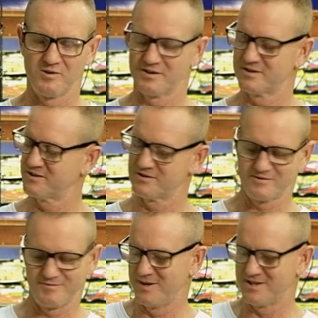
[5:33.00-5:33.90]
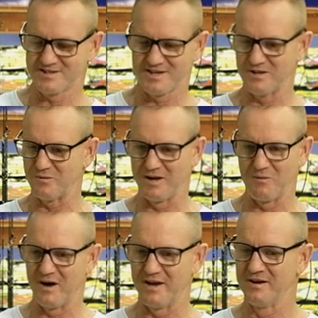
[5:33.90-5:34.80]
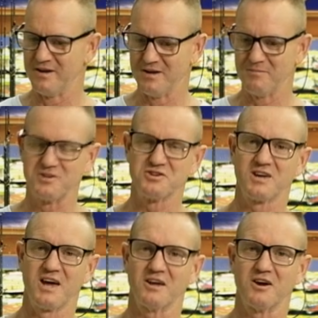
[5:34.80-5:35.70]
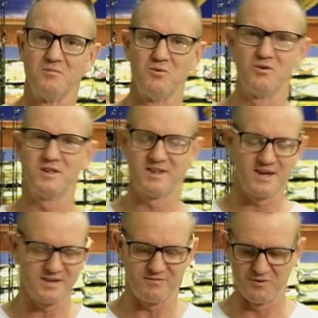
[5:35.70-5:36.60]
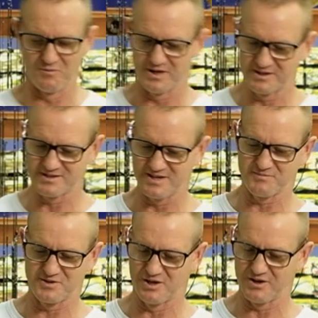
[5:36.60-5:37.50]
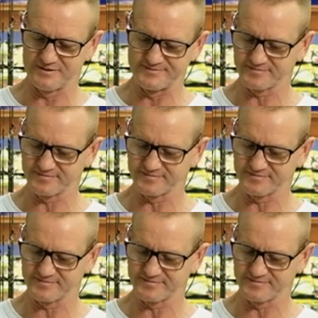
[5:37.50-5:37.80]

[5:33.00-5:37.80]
it's, we just say twenty-one, but you can go more than that if you want, it's up to you,